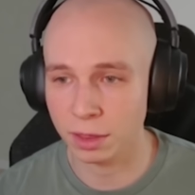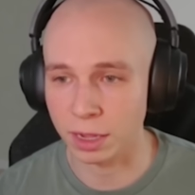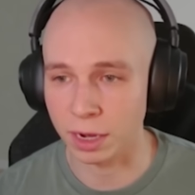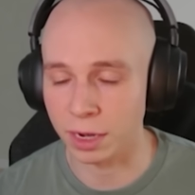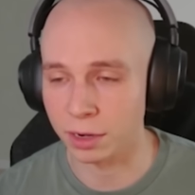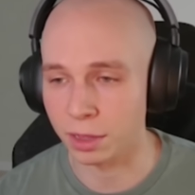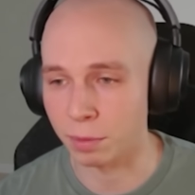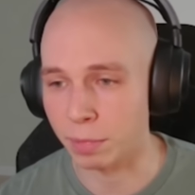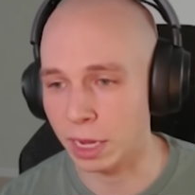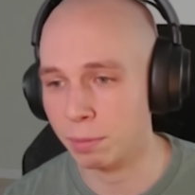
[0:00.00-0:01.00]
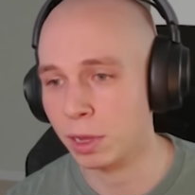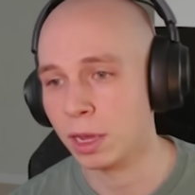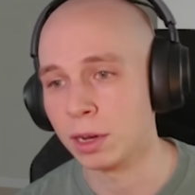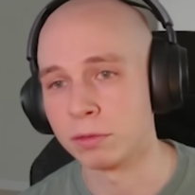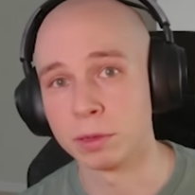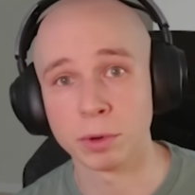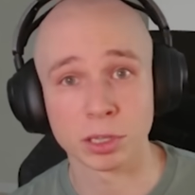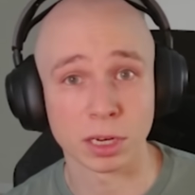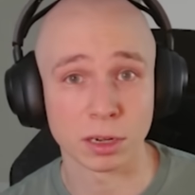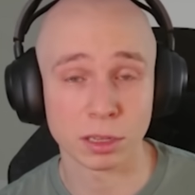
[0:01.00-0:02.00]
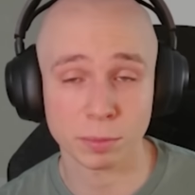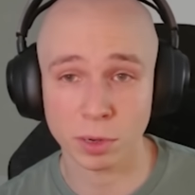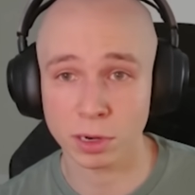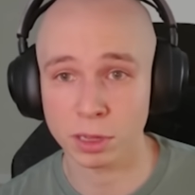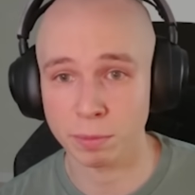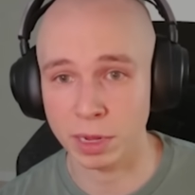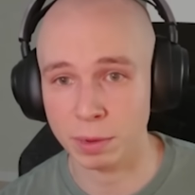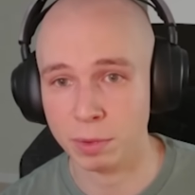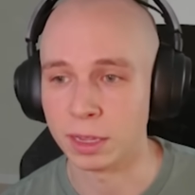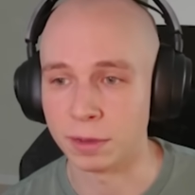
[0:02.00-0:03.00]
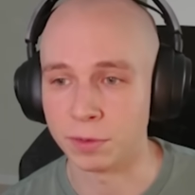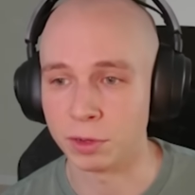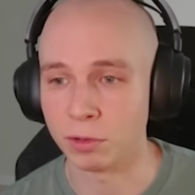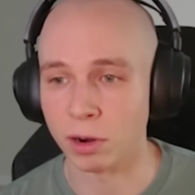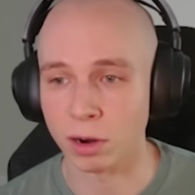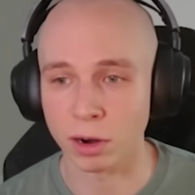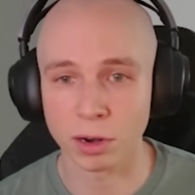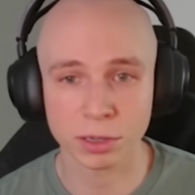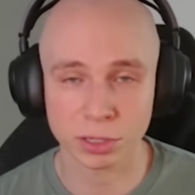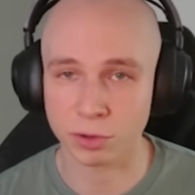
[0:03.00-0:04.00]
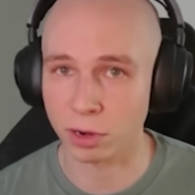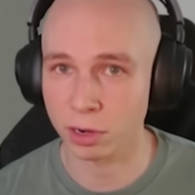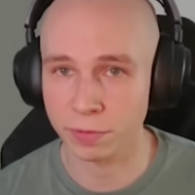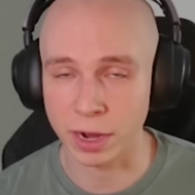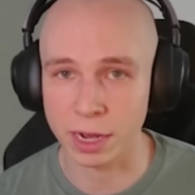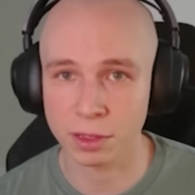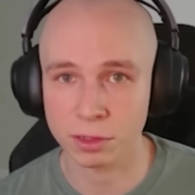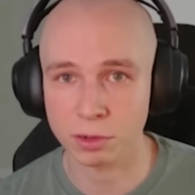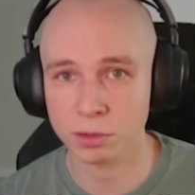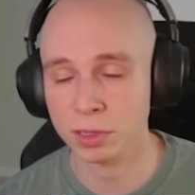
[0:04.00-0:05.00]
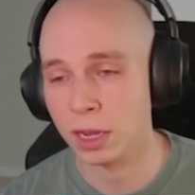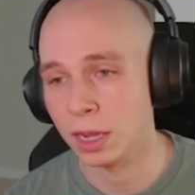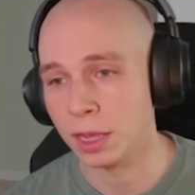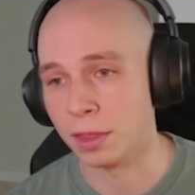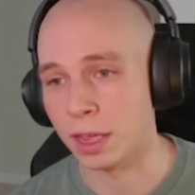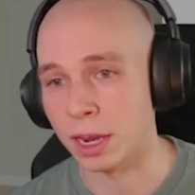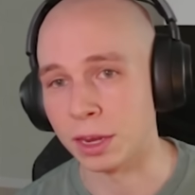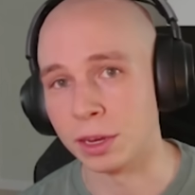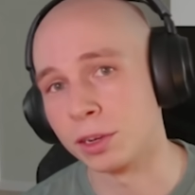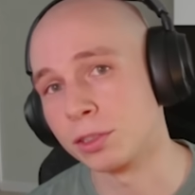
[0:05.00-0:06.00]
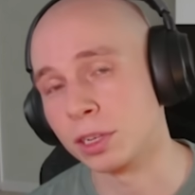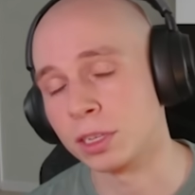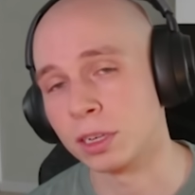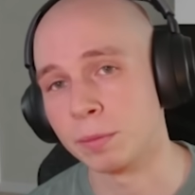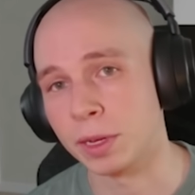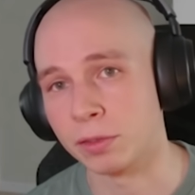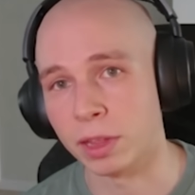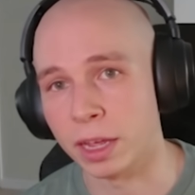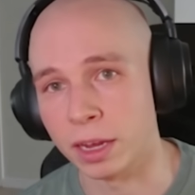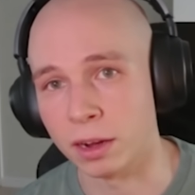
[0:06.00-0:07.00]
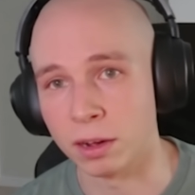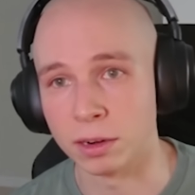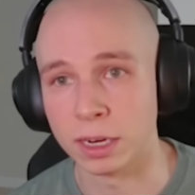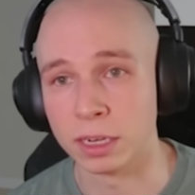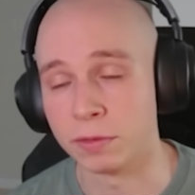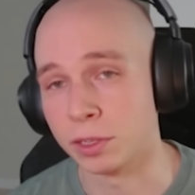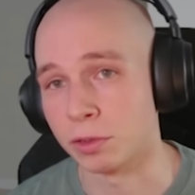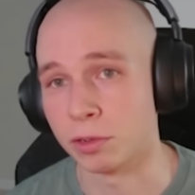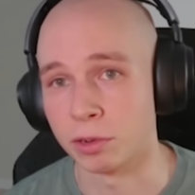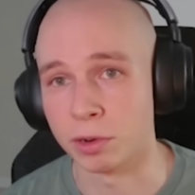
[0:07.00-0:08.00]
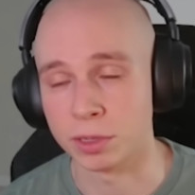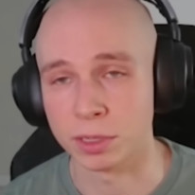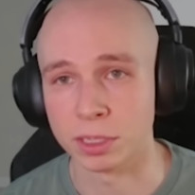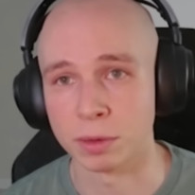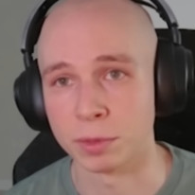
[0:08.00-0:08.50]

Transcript: that area of the map, repushing another part of the map. If you aren't strong for any of those, then you're just going to be relying on individual heroics to some